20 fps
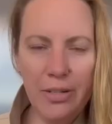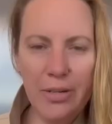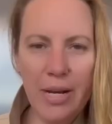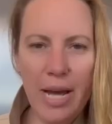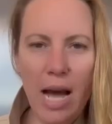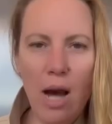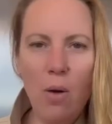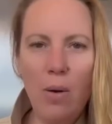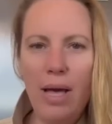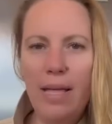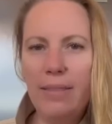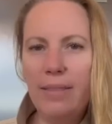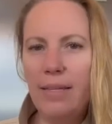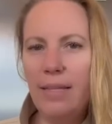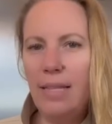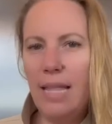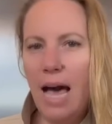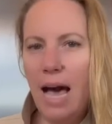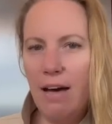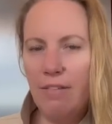now and the
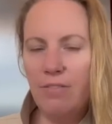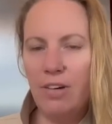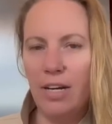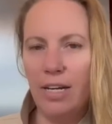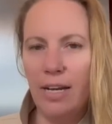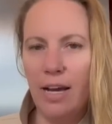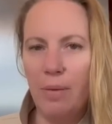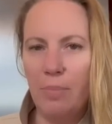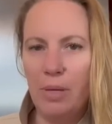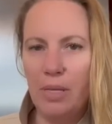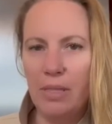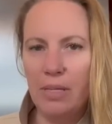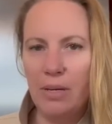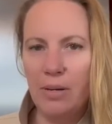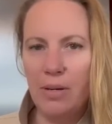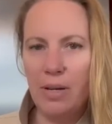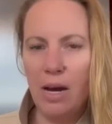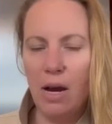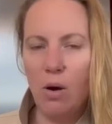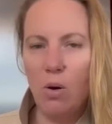lava coming
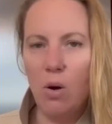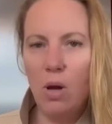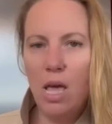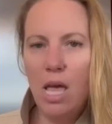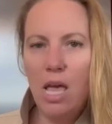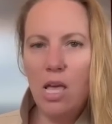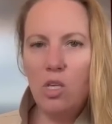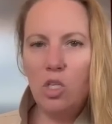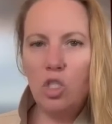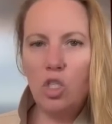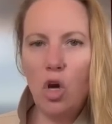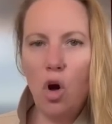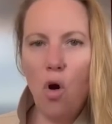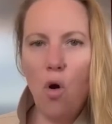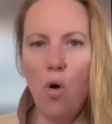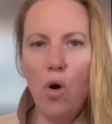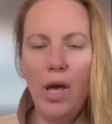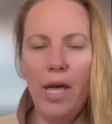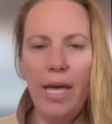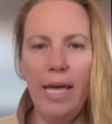there now.
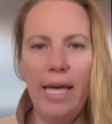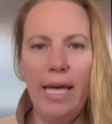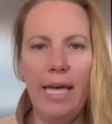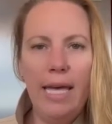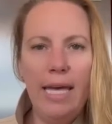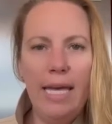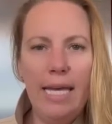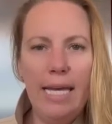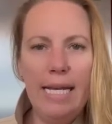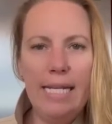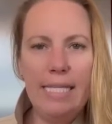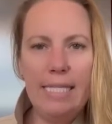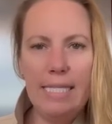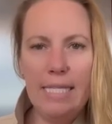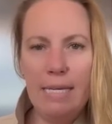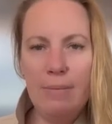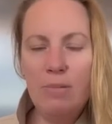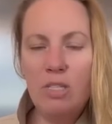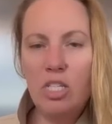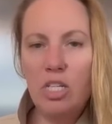So it
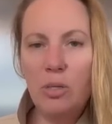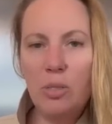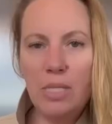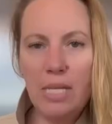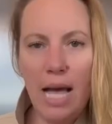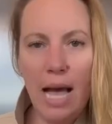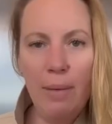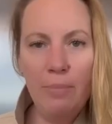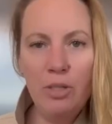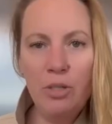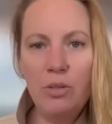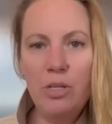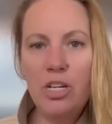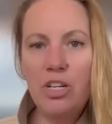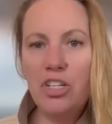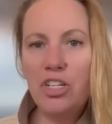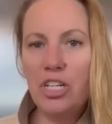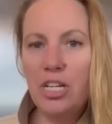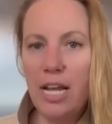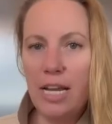seems there's
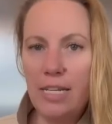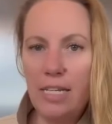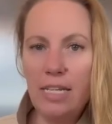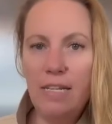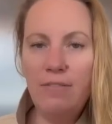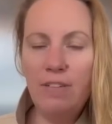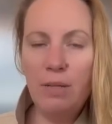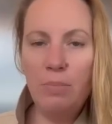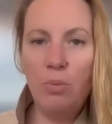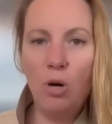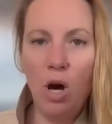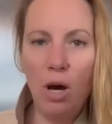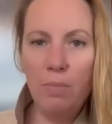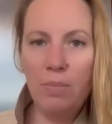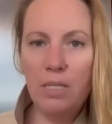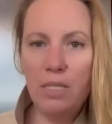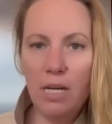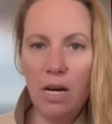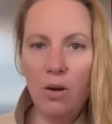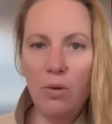ammunition and even
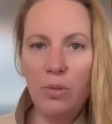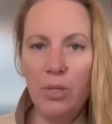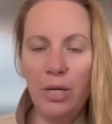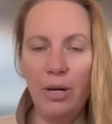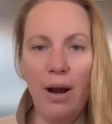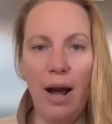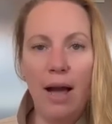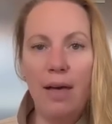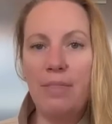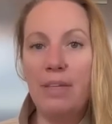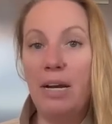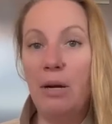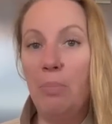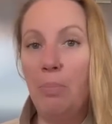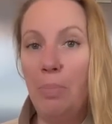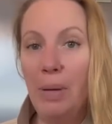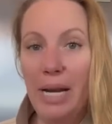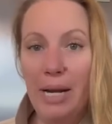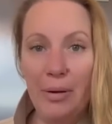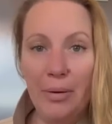bombs down there. Are they
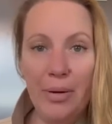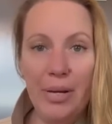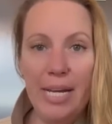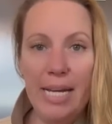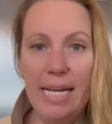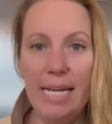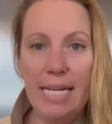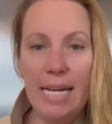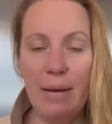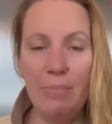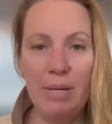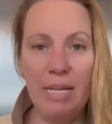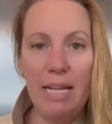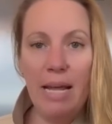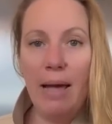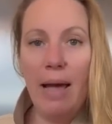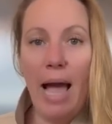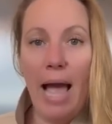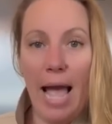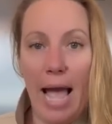buried? I mean,
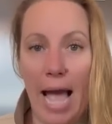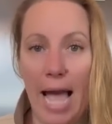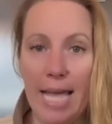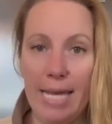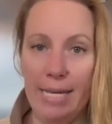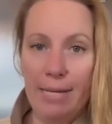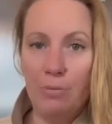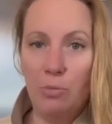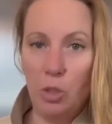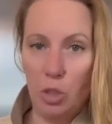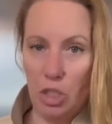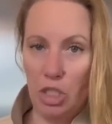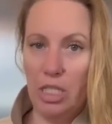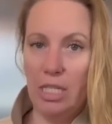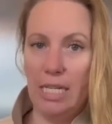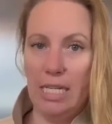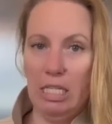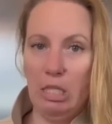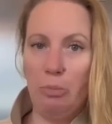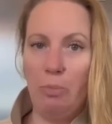I would
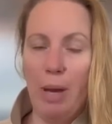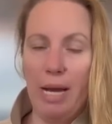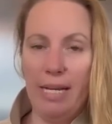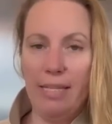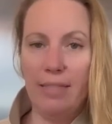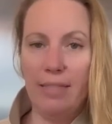suspect